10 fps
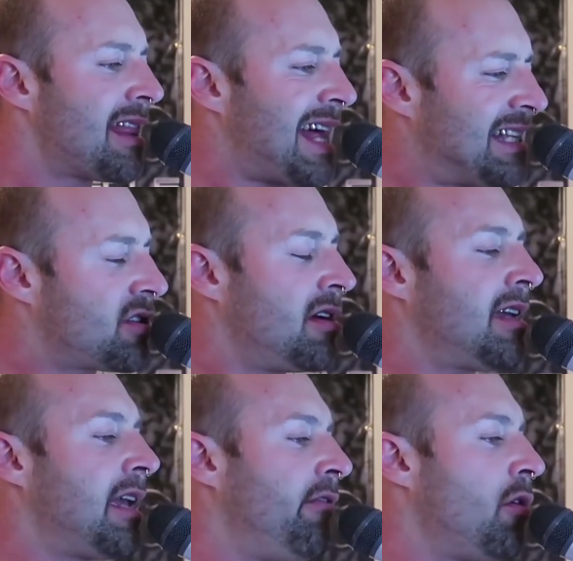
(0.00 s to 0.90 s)
That's going
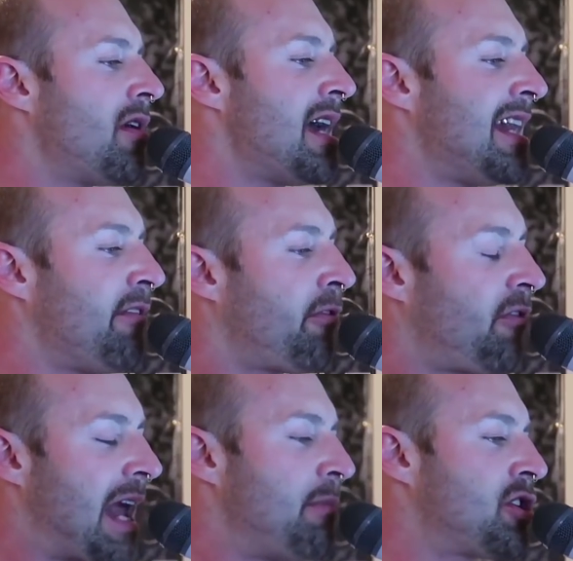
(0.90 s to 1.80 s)
to give you a, an
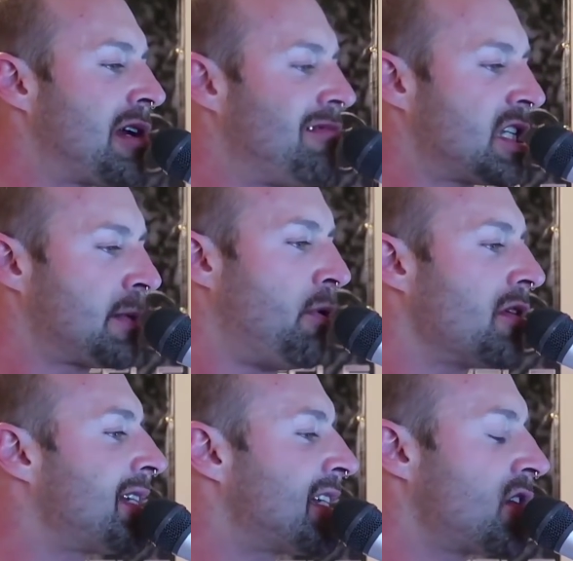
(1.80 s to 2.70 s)
inflammatory
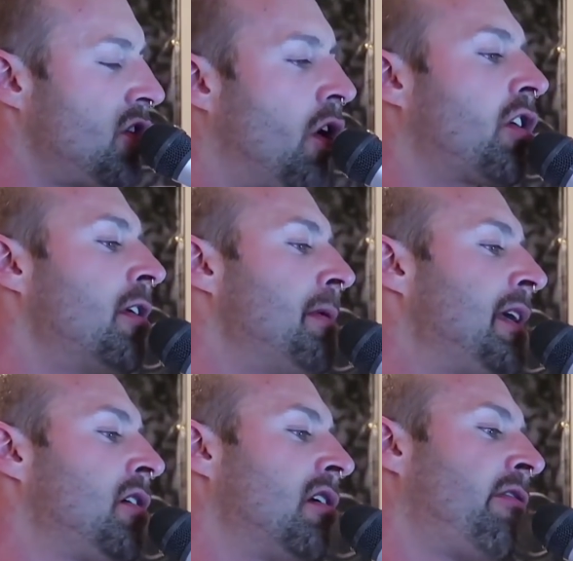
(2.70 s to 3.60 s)
response. It's not going to be
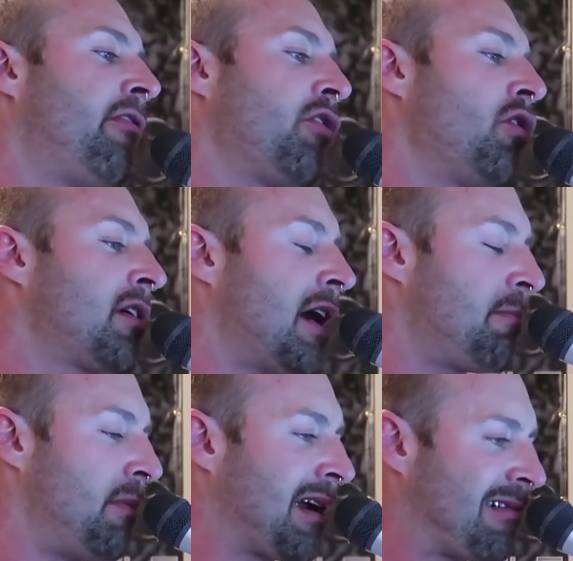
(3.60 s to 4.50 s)
good for your
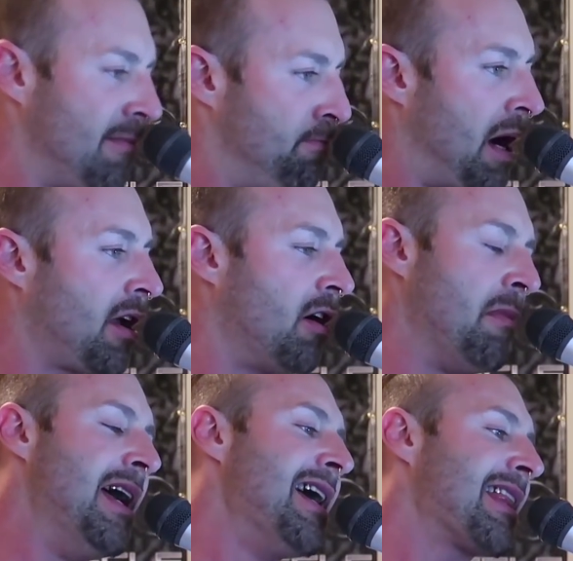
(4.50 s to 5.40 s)
gut
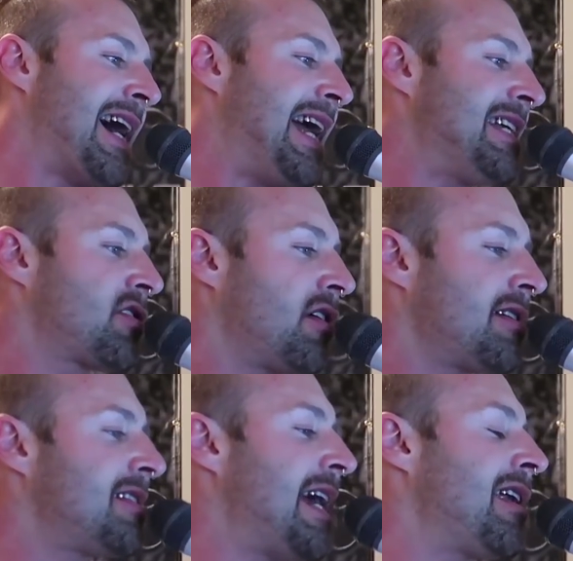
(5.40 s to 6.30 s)
microbiome. That is going
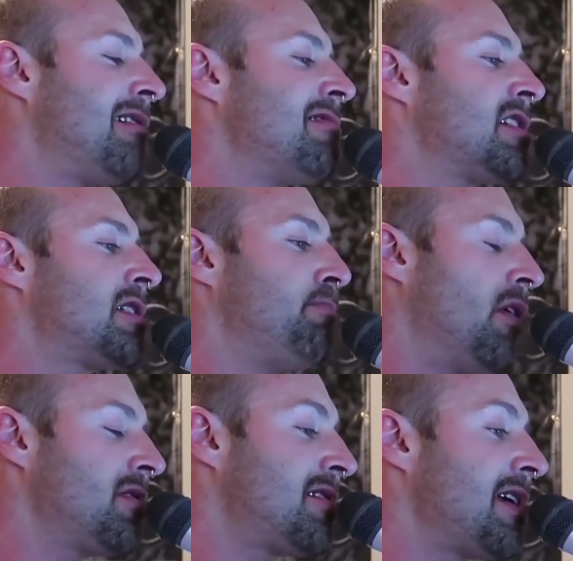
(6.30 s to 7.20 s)
to send a
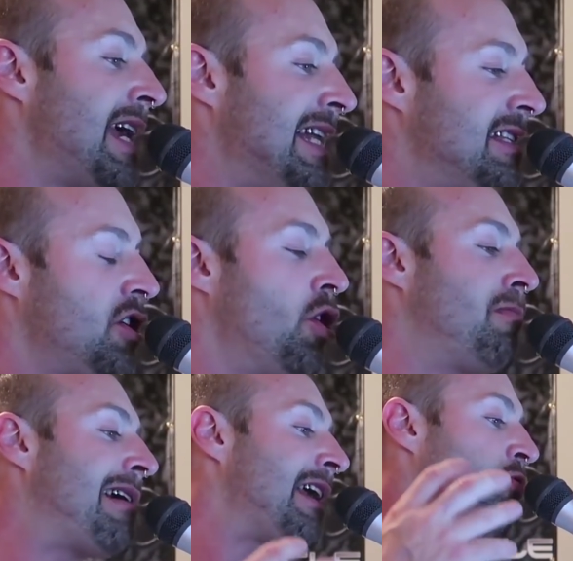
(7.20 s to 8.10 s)
response into your
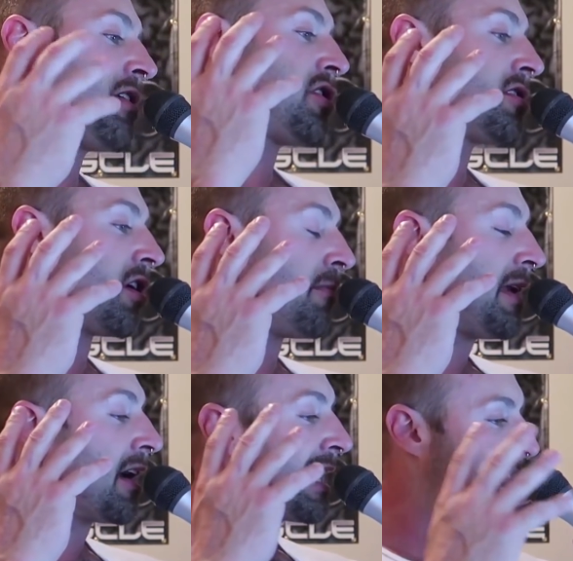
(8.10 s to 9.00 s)
brain, which is going to
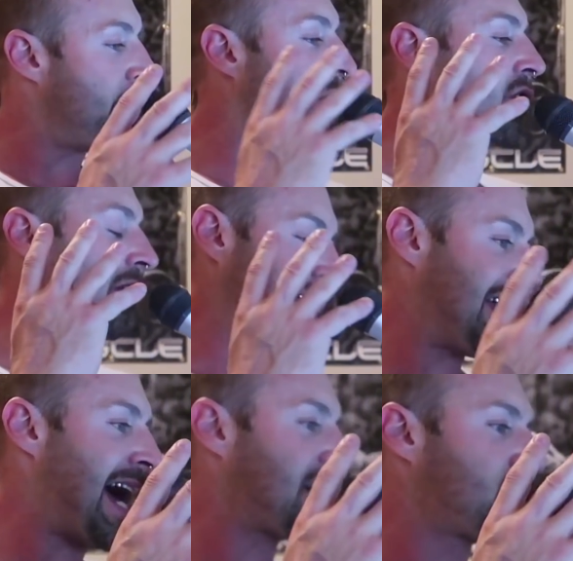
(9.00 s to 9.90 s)
be a chemical
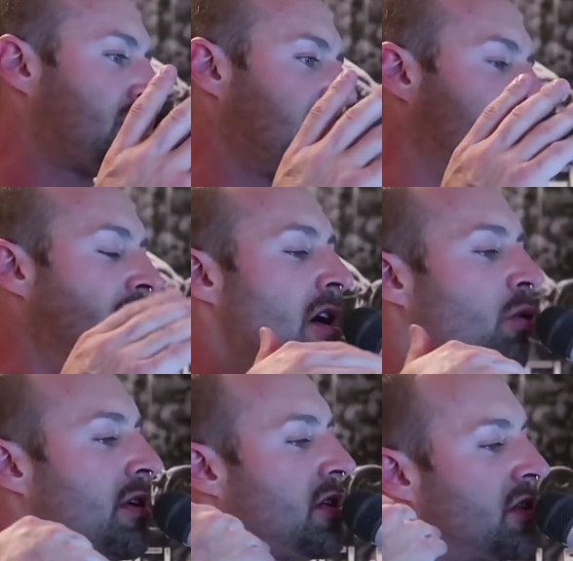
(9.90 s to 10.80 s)
reaction,
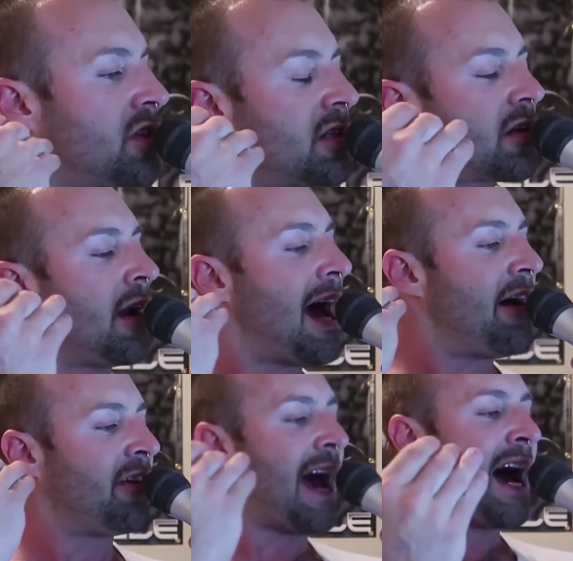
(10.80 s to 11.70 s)
which is just going to
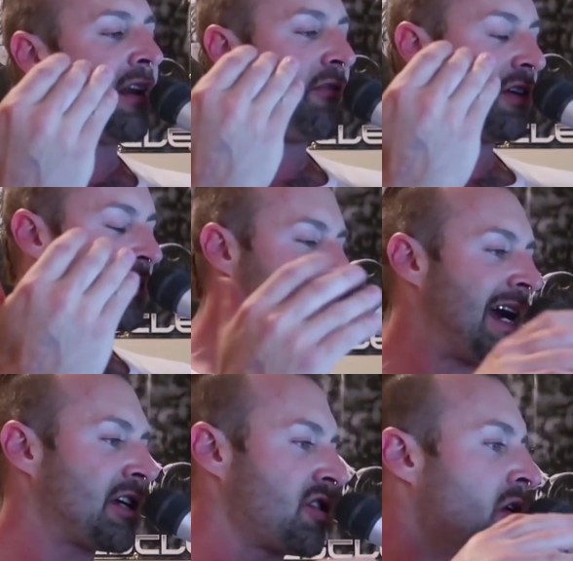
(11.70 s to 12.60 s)
have an adverse
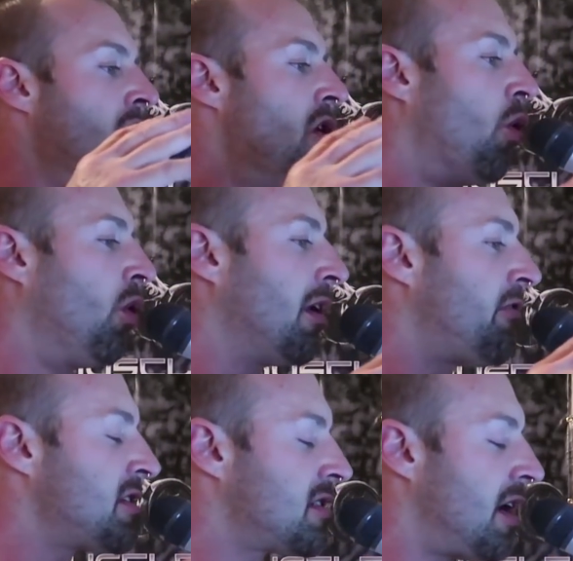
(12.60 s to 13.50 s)
reaction. All
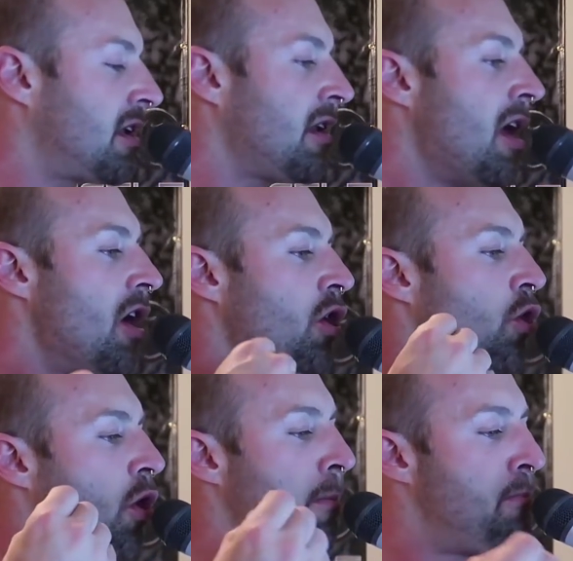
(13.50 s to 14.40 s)
of a sudden,
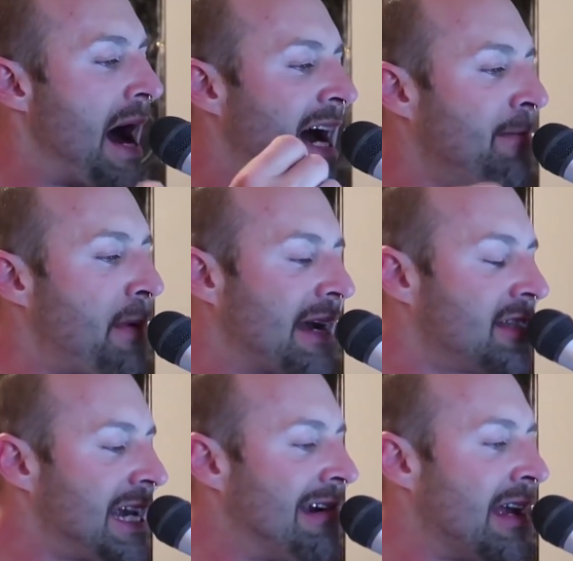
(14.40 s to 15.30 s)
your bad
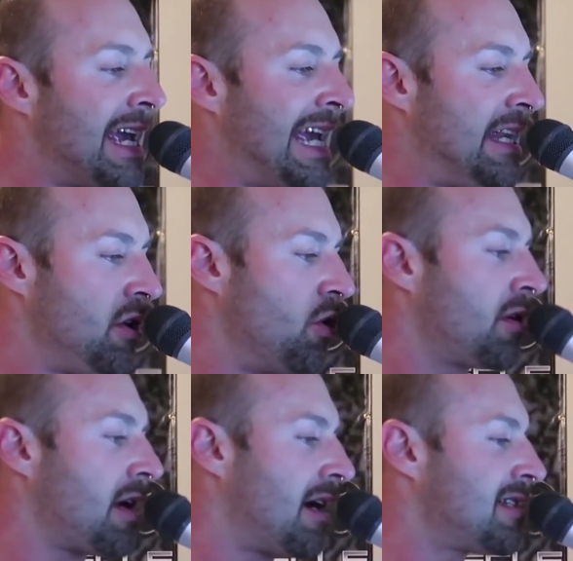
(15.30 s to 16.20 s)
bacteria in your
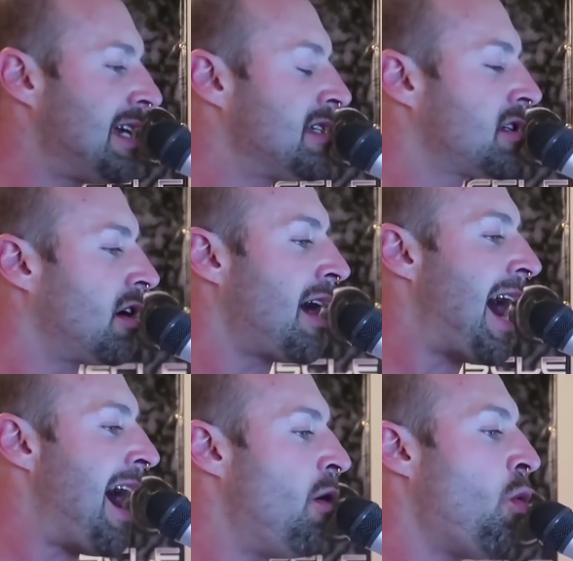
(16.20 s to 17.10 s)
gut is going to
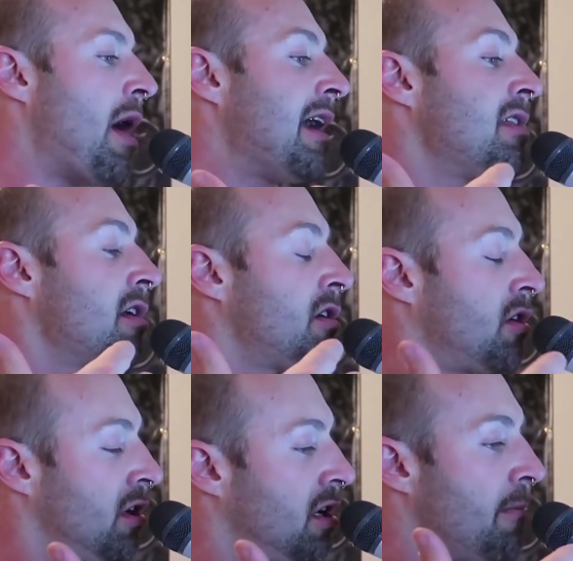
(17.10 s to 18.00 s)
outweigh the
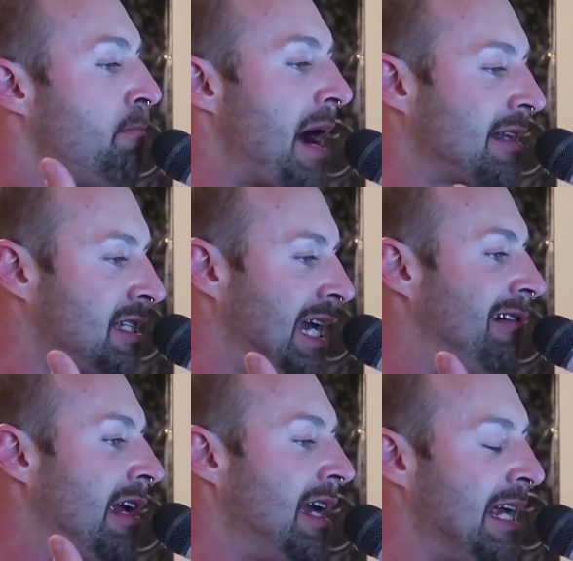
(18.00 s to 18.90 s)
good
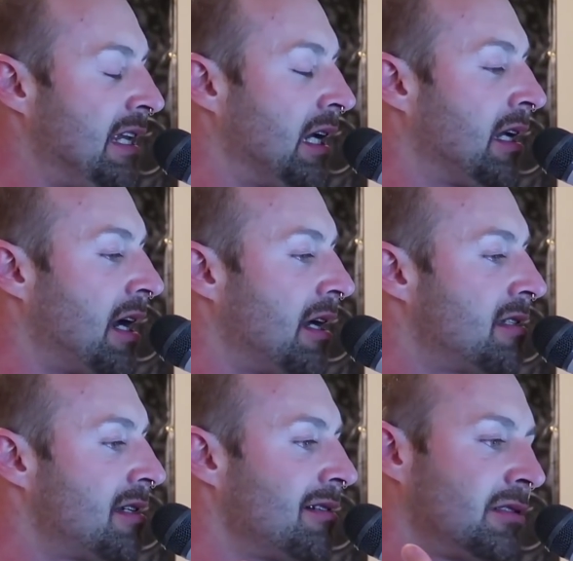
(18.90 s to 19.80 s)
bacteria in your
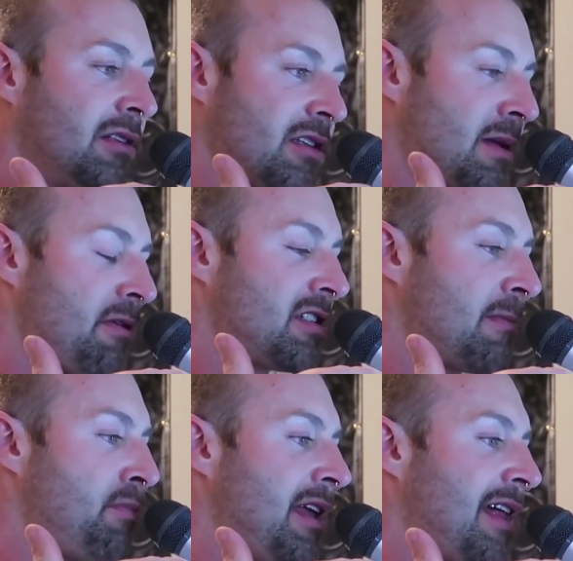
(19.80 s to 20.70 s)
gut. It's not supposed
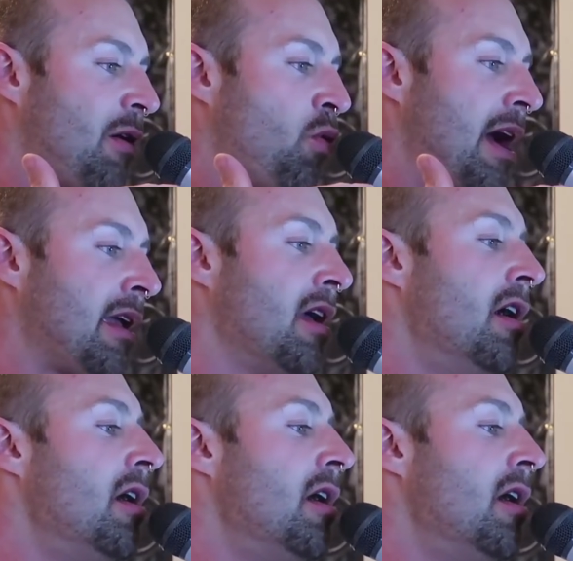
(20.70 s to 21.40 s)
to be that way.